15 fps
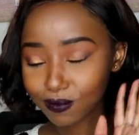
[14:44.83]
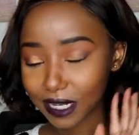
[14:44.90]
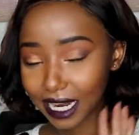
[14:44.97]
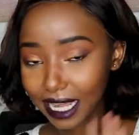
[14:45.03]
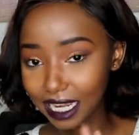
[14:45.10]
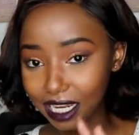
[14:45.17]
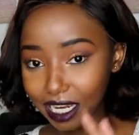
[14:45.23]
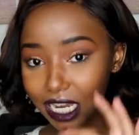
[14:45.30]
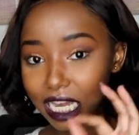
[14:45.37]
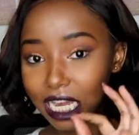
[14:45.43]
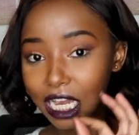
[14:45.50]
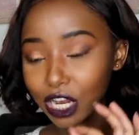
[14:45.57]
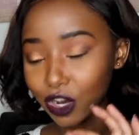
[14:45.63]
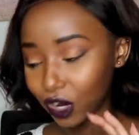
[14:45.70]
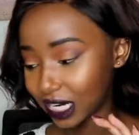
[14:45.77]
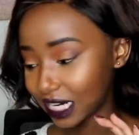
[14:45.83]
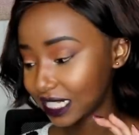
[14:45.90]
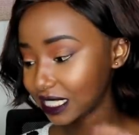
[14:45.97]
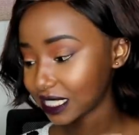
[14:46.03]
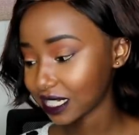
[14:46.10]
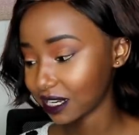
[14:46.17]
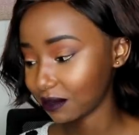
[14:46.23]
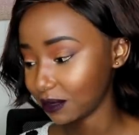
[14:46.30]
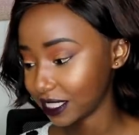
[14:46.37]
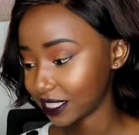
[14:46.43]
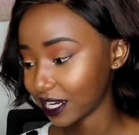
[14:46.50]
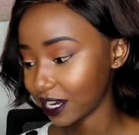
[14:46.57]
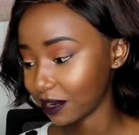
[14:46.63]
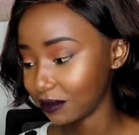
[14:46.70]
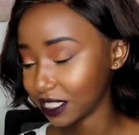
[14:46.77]
like honest
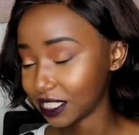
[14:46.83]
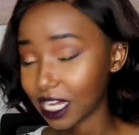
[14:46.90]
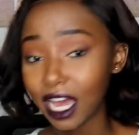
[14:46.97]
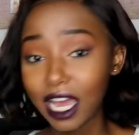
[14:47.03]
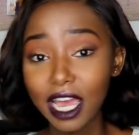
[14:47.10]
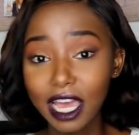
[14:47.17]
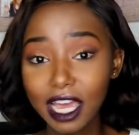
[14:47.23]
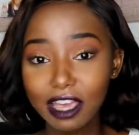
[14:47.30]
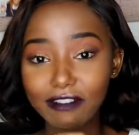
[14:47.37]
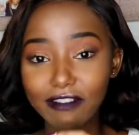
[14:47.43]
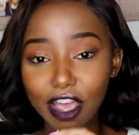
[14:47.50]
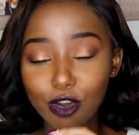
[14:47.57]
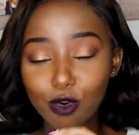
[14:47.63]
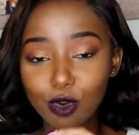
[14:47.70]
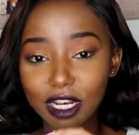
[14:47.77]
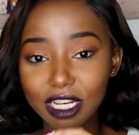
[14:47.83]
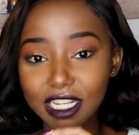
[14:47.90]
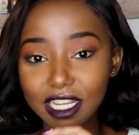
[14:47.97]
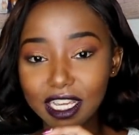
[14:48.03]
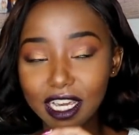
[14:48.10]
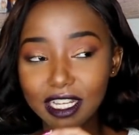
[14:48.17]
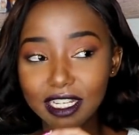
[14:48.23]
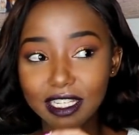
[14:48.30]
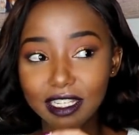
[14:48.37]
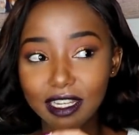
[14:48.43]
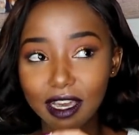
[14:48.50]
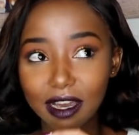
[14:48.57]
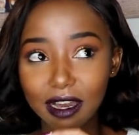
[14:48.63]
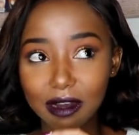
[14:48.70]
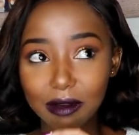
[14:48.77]
kabisa kabisa. If I could get
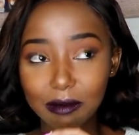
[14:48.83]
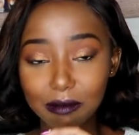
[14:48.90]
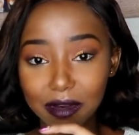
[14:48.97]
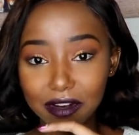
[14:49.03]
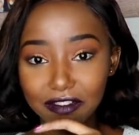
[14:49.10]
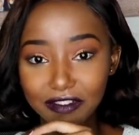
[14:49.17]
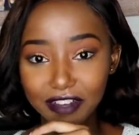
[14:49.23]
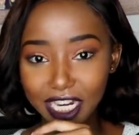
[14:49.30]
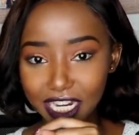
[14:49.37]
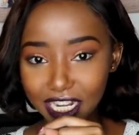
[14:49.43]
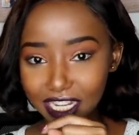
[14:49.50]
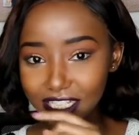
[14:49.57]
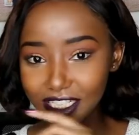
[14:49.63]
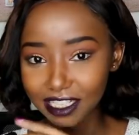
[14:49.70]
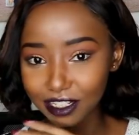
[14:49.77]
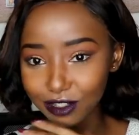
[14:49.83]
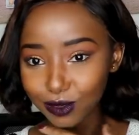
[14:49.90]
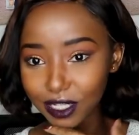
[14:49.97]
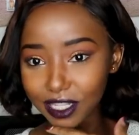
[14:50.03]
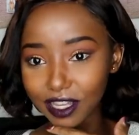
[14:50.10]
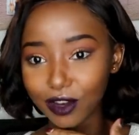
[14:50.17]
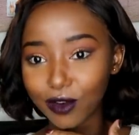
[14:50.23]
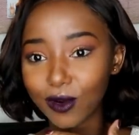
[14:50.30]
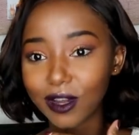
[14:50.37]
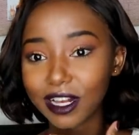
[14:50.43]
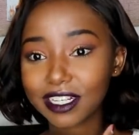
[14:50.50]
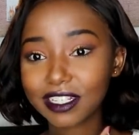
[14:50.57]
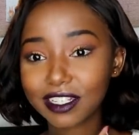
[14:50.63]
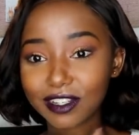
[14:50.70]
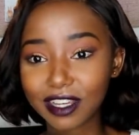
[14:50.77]
veneers, is that what they're
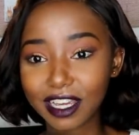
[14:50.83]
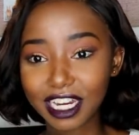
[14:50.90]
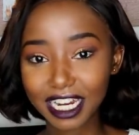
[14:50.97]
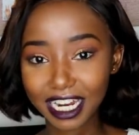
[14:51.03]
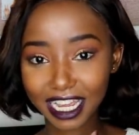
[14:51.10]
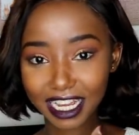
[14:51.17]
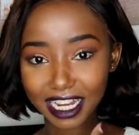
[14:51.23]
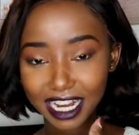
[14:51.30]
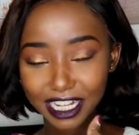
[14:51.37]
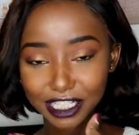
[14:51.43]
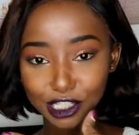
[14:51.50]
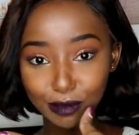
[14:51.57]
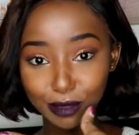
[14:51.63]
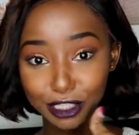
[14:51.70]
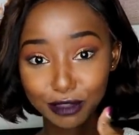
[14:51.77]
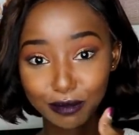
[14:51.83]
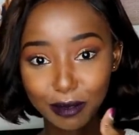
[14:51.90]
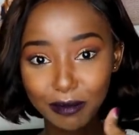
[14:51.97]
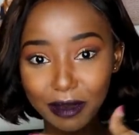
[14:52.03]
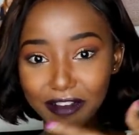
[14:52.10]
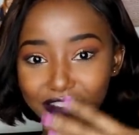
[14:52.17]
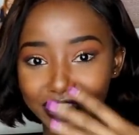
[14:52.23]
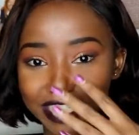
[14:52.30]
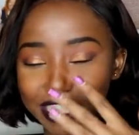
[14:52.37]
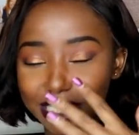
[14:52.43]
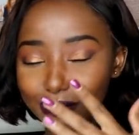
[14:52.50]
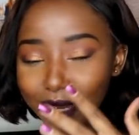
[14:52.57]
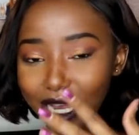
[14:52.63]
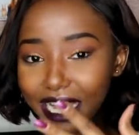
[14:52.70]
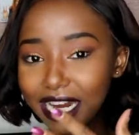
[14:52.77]
called, to get like a super perfect
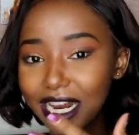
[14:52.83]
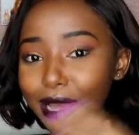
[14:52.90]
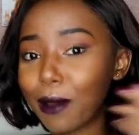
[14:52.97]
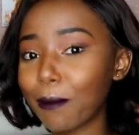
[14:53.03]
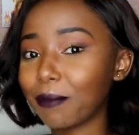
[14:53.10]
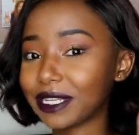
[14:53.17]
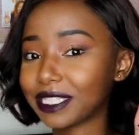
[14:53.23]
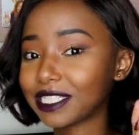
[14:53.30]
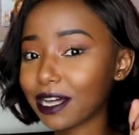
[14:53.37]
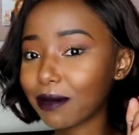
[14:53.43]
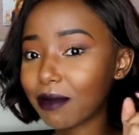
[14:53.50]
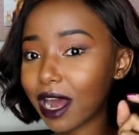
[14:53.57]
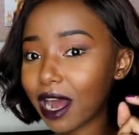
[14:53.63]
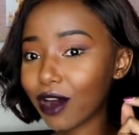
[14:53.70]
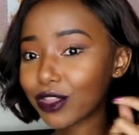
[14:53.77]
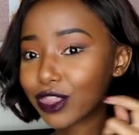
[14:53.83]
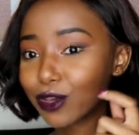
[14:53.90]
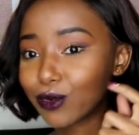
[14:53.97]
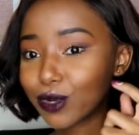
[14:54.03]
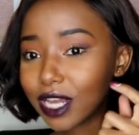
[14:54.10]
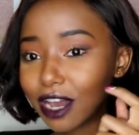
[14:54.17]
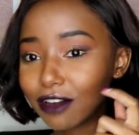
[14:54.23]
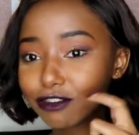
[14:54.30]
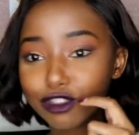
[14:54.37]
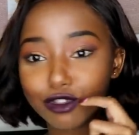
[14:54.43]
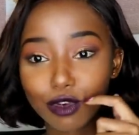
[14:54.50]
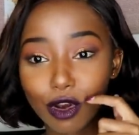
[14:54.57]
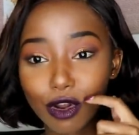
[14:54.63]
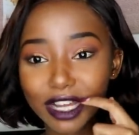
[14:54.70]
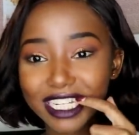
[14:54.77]
smile, but somehow they would have
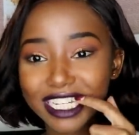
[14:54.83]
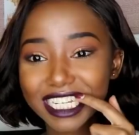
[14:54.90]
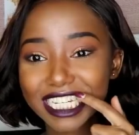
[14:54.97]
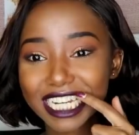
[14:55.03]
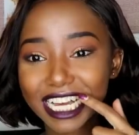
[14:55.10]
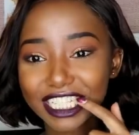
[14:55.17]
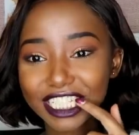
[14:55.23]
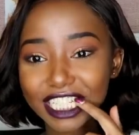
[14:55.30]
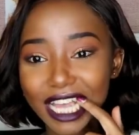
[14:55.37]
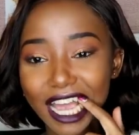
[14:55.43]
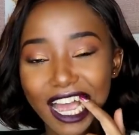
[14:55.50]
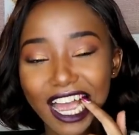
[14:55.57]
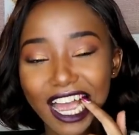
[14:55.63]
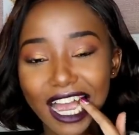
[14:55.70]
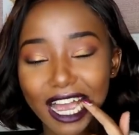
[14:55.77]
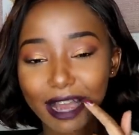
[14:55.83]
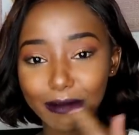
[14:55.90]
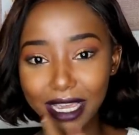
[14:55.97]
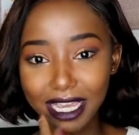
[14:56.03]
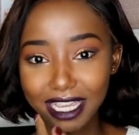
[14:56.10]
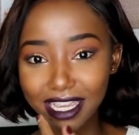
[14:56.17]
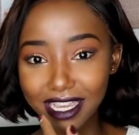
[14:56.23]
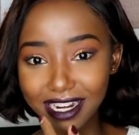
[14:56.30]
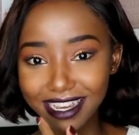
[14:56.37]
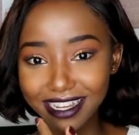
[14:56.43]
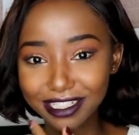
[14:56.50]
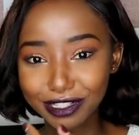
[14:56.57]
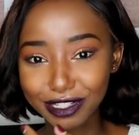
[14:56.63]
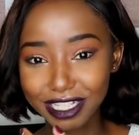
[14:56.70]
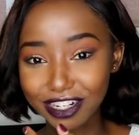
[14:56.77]
to not touch my
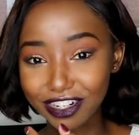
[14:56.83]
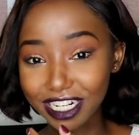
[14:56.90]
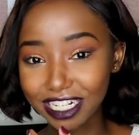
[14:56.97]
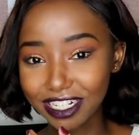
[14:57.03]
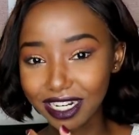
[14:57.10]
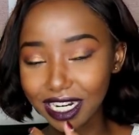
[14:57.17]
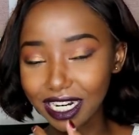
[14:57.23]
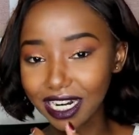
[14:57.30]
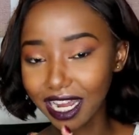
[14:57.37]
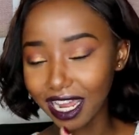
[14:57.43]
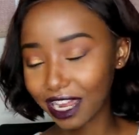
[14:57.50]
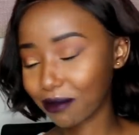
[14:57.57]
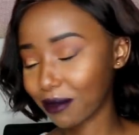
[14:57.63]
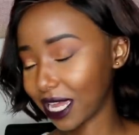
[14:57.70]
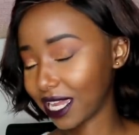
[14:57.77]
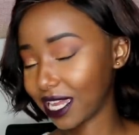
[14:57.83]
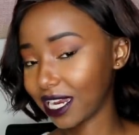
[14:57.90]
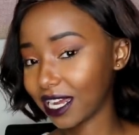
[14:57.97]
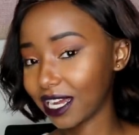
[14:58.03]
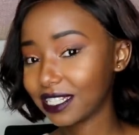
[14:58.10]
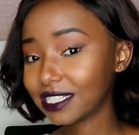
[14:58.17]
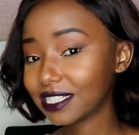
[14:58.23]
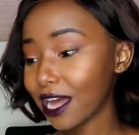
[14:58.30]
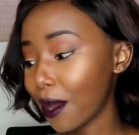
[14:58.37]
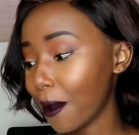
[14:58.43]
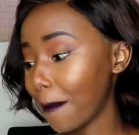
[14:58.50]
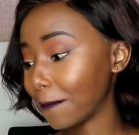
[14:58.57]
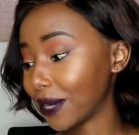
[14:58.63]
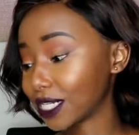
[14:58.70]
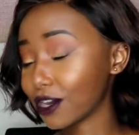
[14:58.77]
canines, because I really like my canines.
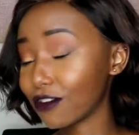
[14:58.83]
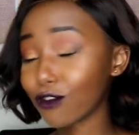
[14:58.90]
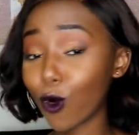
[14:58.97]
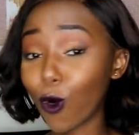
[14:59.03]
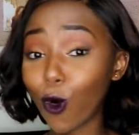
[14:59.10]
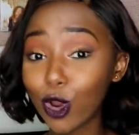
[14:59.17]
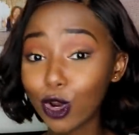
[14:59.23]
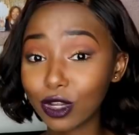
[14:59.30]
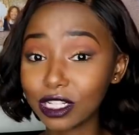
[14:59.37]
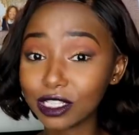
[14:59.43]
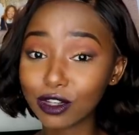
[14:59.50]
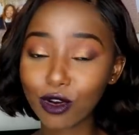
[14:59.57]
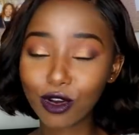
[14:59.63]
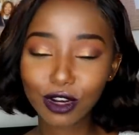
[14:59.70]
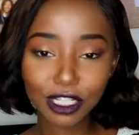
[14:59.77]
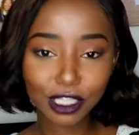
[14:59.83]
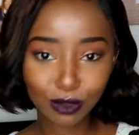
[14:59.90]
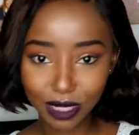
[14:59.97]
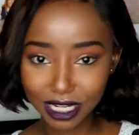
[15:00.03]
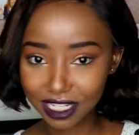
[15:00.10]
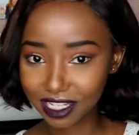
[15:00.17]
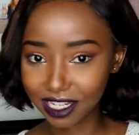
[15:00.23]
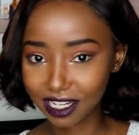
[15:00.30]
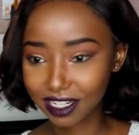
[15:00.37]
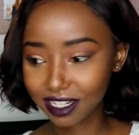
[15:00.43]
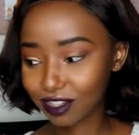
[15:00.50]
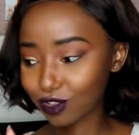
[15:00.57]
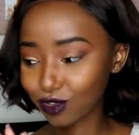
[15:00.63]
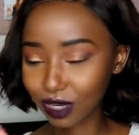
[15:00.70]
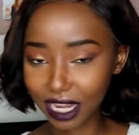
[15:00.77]
But I've always wanted
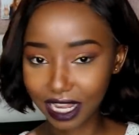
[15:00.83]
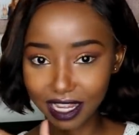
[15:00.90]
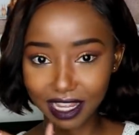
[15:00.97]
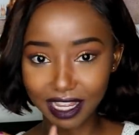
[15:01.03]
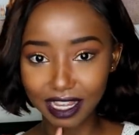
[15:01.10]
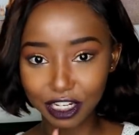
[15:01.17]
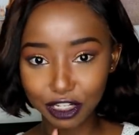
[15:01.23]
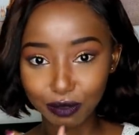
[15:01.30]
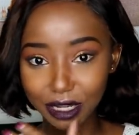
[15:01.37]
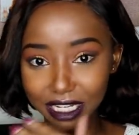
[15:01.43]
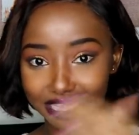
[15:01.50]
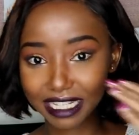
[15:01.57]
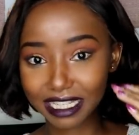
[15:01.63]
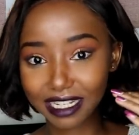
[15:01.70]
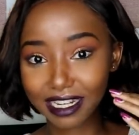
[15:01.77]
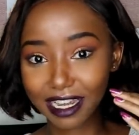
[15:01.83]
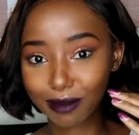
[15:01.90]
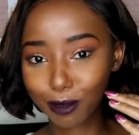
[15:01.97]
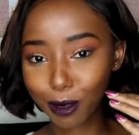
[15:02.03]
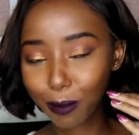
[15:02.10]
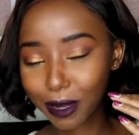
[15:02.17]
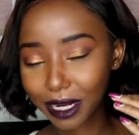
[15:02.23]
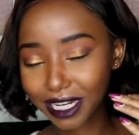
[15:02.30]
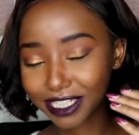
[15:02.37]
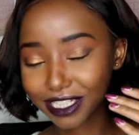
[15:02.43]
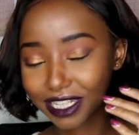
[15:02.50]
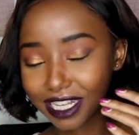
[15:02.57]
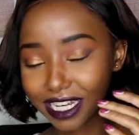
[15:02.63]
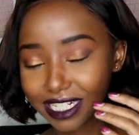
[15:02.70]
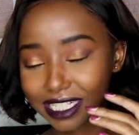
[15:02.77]
to like get my teeth done properly
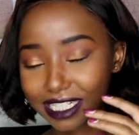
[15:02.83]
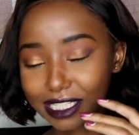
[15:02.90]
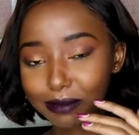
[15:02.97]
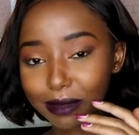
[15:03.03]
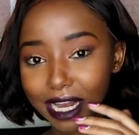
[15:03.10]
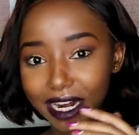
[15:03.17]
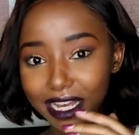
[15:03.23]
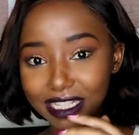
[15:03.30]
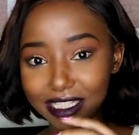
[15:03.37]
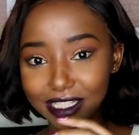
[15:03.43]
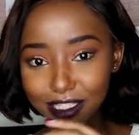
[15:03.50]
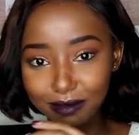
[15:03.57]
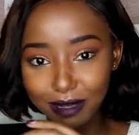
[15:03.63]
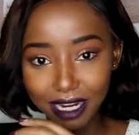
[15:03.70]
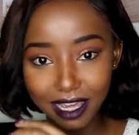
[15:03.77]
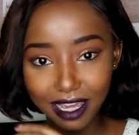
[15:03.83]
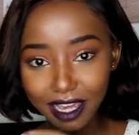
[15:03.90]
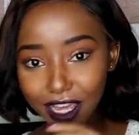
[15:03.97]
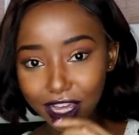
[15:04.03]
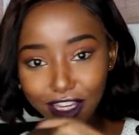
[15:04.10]
so that the smile can just be like